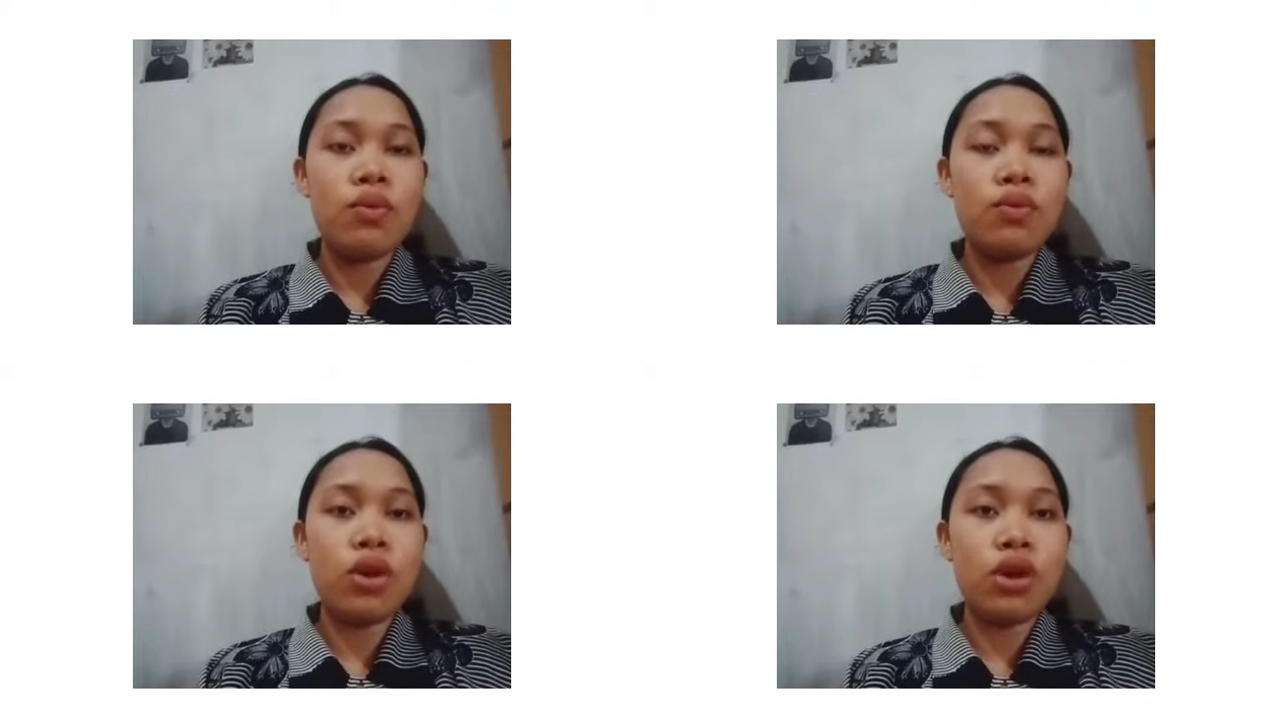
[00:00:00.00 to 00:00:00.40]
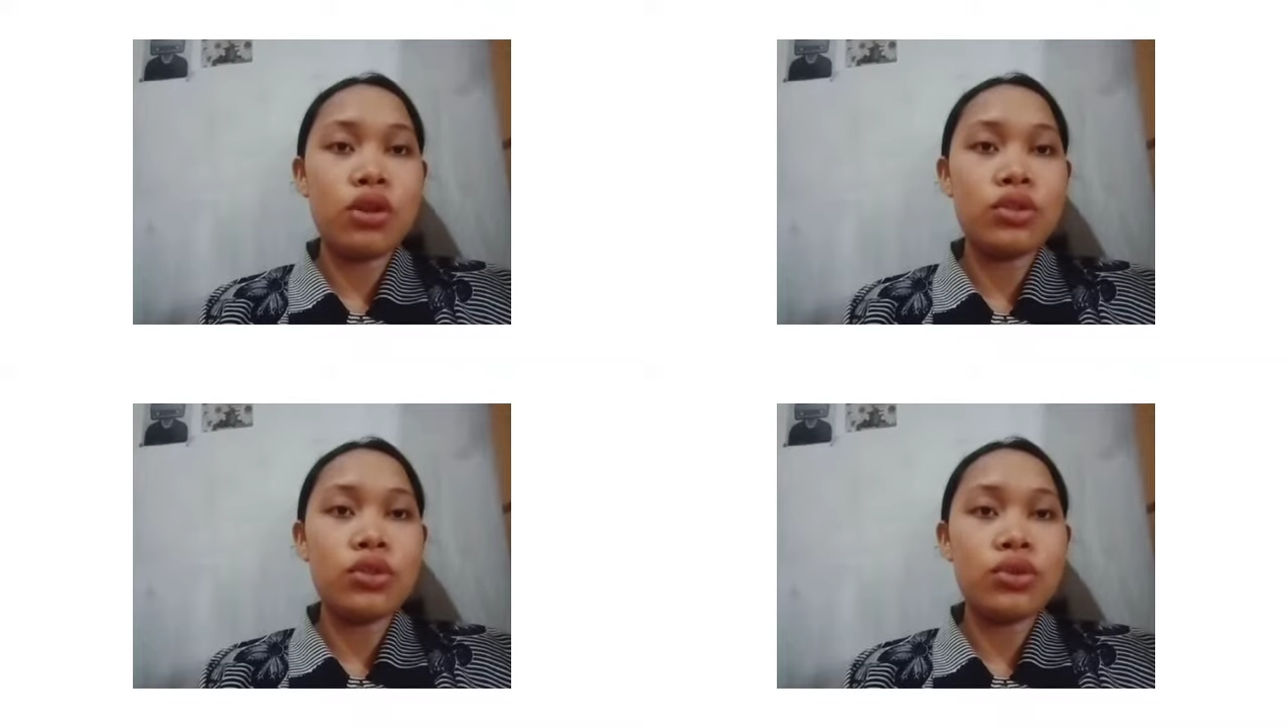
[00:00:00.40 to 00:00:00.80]

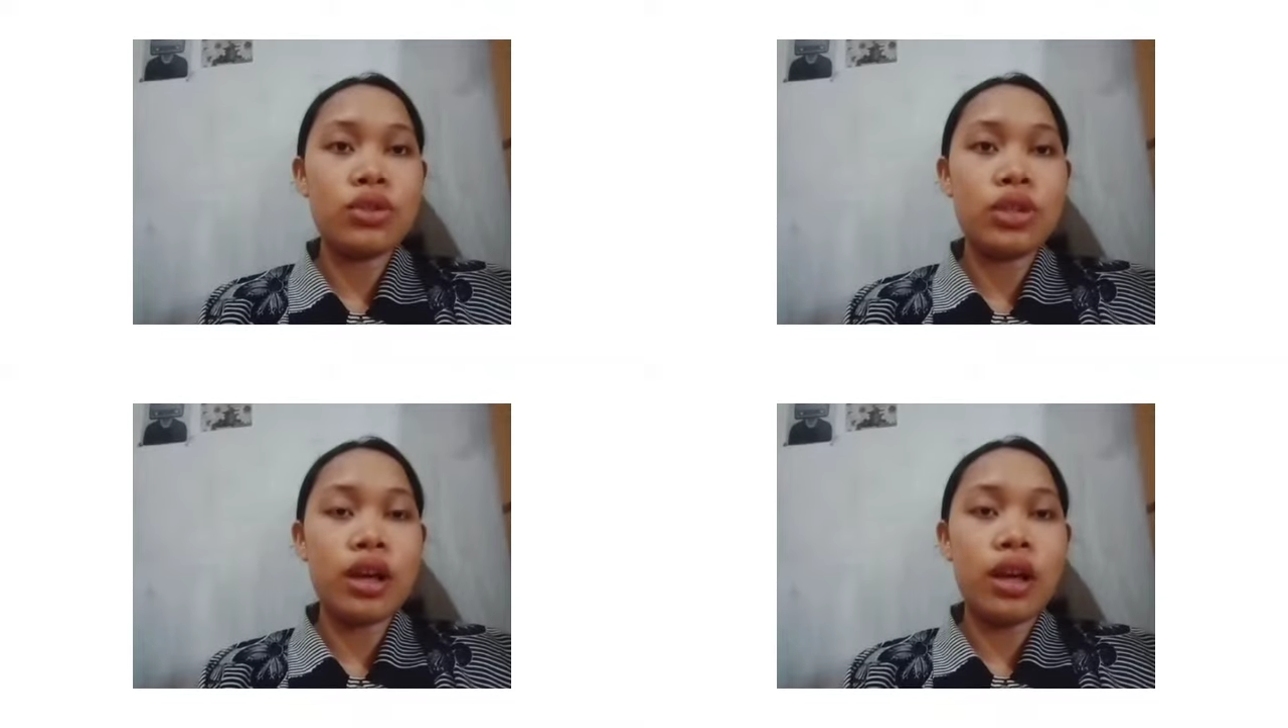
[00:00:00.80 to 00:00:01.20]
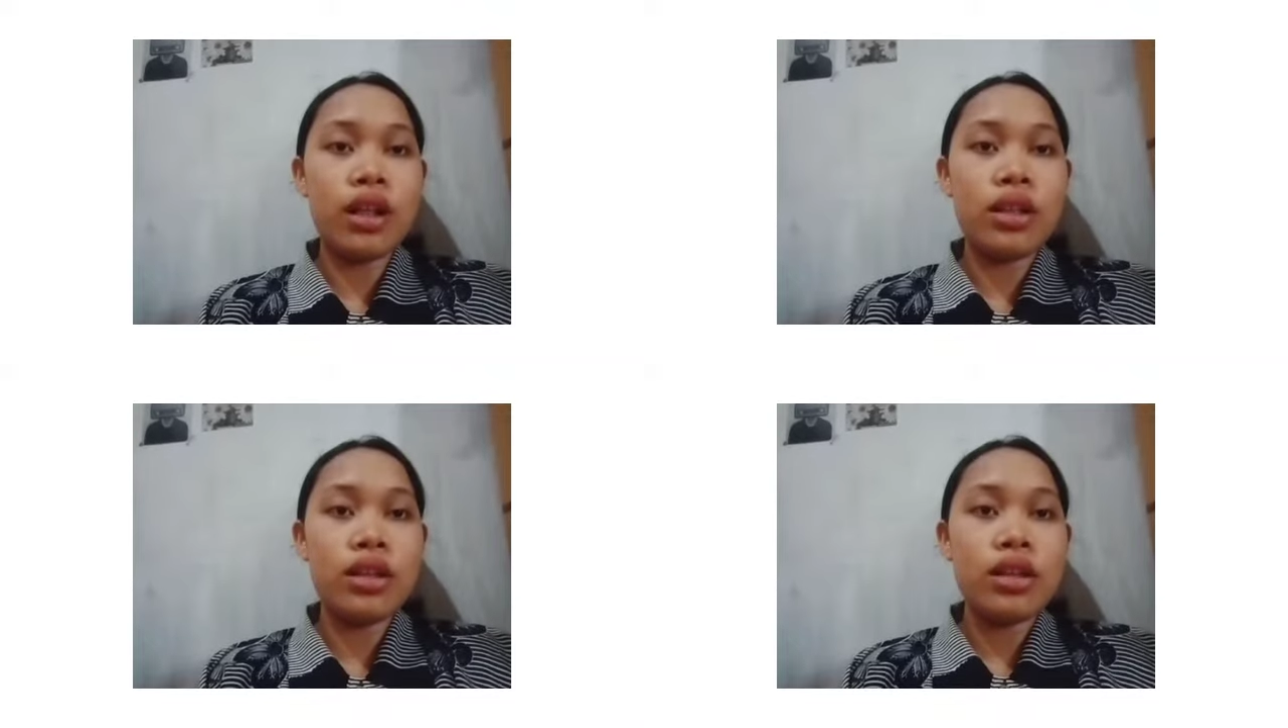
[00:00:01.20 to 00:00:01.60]
want to
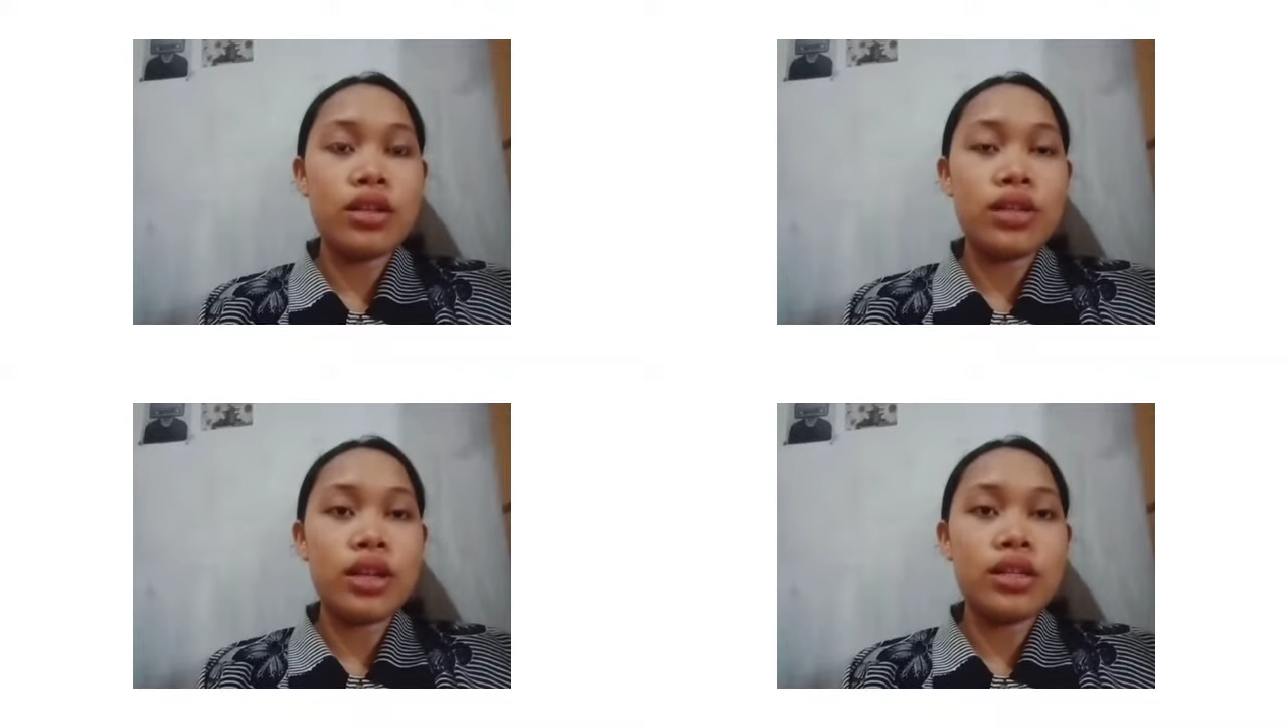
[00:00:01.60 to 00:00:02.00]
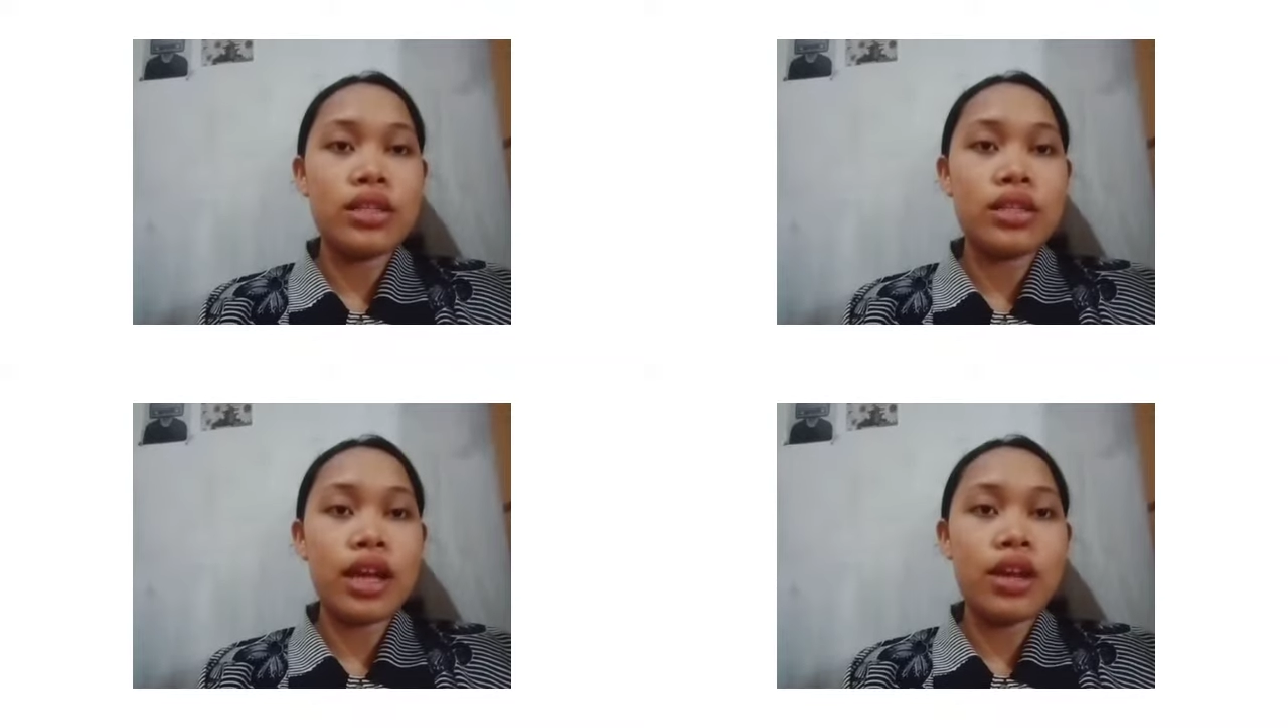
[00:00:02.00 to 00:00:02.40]
tell their
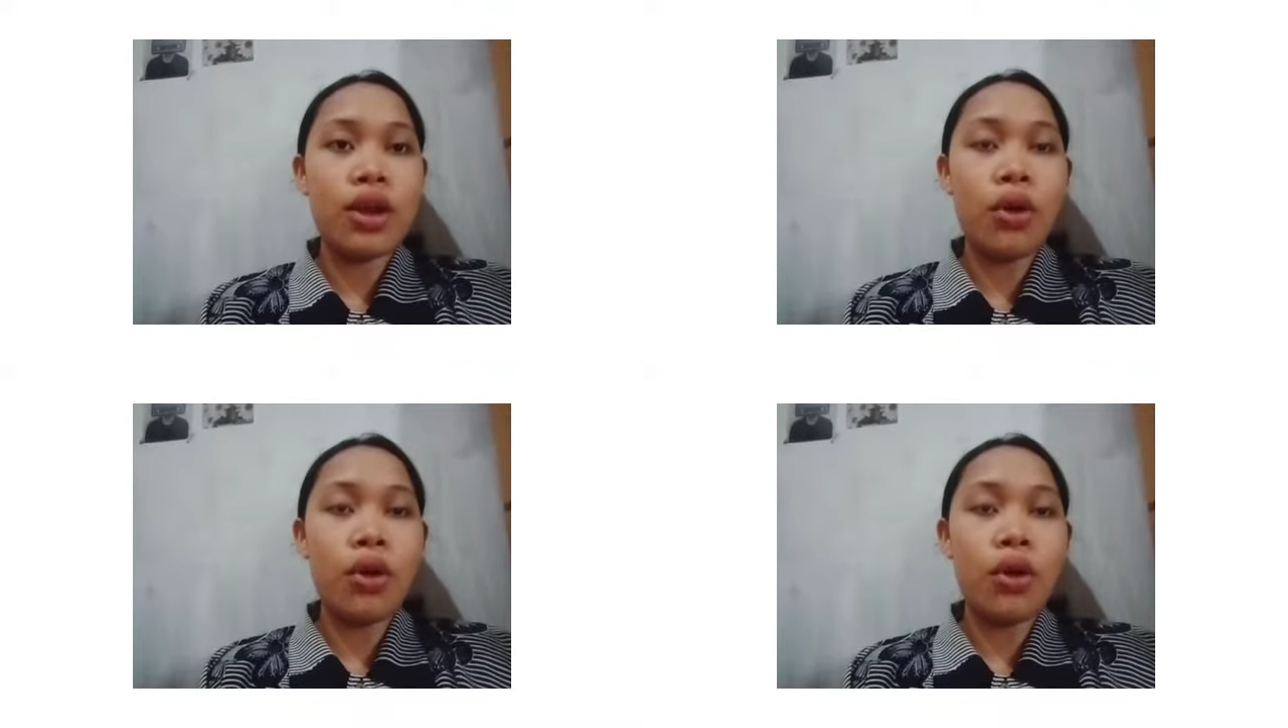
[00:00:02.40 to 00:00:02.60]
sad